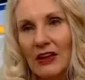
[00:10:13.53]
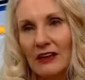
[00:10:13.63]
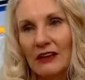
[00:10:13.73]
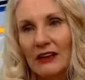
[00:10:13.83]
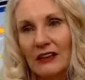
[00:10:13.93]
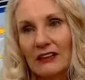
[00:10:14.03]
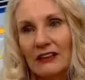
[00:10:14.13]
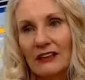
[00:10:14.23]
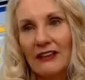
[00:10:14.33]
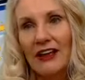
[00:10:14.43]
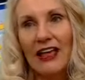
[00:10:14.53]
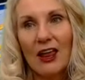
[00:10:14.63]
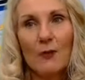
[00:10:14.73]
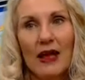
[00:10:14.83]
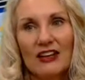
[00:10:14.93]
And if I had a
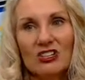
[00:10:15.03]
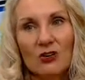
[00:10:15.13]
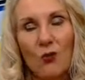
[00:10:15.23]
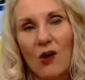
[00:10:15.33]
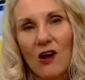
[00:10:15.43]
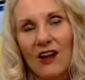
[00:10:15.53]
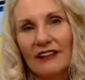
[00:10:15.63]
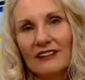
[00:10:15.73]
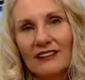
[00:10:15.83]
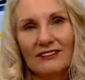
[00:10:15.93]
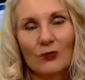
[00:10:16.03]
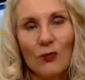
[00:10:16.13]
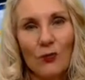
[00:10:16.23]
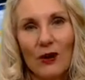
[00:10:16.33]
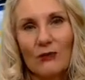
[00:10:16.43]
magic wand,
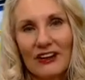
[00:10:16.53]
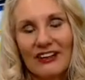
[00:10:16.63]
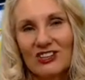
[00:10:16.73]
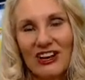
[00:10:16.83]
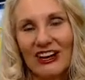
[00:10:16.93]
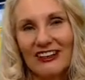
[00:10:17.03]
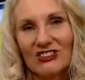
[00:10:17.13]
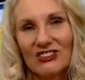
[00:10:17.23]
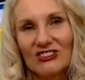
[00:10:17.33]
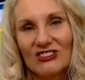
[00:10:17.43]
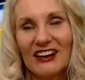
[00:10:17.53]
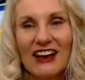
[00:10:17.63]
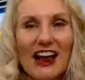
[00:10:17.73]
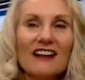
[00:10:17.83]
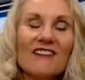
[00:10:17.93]
what would I change? And
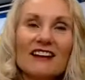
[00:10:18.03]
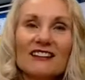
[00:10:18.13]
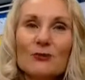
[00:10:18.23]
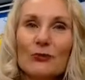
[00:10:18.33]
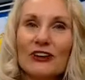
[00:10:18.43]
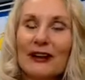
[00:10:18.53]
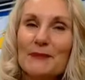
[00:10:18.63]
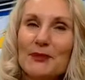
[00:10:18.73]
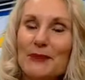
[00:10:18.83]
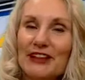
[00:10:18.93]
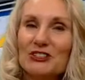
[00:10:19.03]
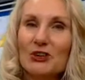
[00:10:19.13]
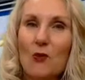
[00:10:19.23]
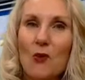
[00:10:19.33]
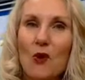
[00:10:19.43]
I like to bring up the
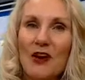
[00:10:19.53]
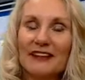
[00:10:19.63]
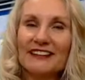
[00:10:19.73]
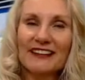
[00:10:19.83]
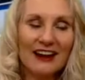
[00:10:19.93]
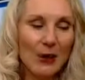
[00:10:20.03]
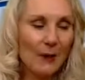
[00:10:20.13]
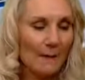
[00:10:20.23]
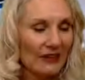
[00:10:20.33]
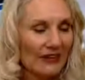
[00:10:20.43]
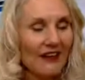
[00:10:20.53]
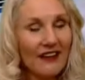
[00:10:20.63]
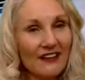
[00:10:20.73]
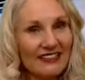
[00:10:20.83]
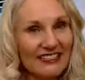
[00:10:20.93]
magic wand
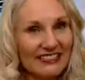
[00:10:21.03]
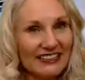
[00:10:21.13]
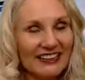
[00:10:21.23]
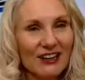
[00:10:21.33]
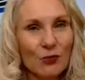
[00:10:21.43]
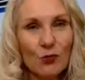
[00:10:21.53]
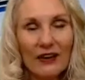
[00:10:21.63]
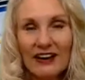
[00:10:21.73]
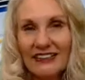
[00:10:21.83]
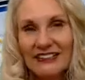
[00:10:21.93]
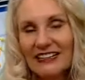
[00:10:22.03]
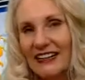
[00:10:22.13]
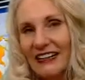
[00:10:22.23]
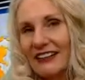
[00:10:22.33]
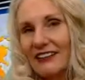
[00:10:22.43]
because when I
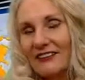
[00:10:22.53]
say